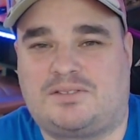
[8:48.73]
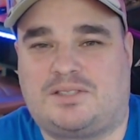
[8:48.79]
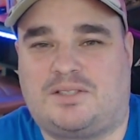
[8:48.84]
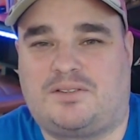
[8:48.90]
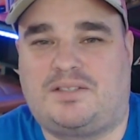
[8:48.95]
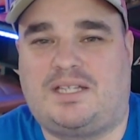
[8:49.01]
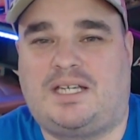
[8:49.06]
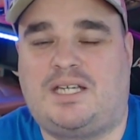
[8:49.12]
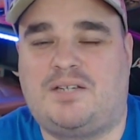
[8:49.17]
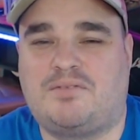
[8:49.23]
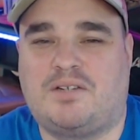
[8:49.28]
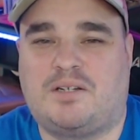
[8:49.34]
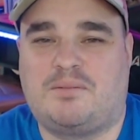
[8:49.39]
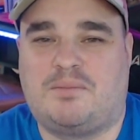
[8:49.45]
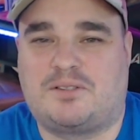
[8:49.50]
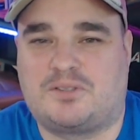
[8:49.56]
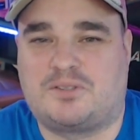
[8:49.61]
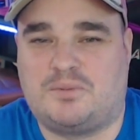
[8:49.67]
So thank you very
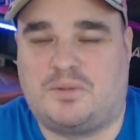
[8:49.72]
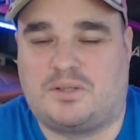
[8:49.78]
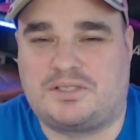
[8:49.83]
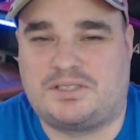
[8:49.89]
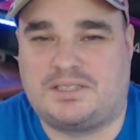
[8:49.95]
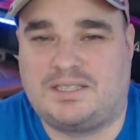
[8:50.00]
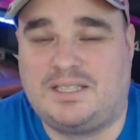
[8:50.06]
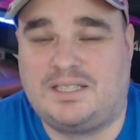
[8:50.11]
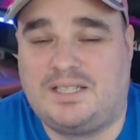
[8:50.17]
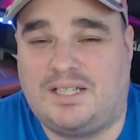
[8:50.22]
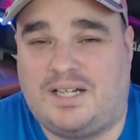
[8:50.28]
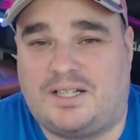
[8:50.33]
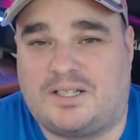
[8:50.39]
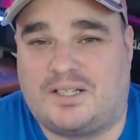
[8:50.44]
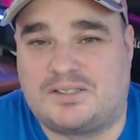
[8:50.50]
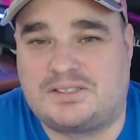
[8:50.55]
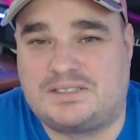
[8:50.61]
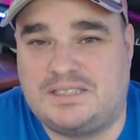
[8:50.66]
much for watching,
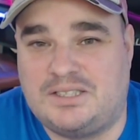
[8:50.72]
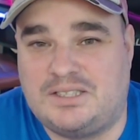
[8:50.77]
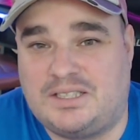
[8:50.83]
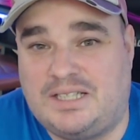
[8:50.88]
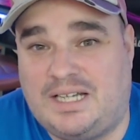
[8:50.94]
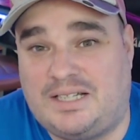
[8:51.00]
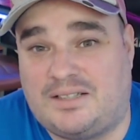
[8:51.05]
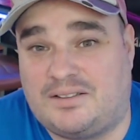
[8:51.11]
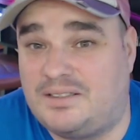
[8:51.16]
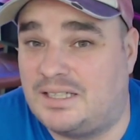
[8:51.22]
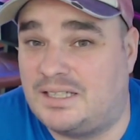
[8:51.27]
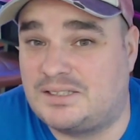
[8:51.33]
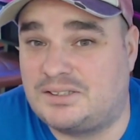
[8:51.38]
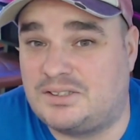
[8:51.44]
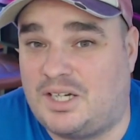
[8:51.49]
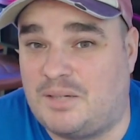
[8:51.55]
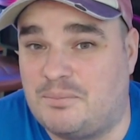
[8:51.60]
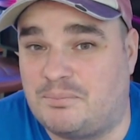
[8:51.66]
and I'll see you again next
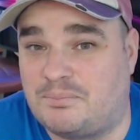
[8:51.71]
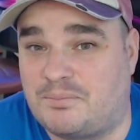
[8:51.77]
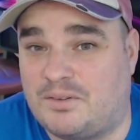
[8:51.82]
time.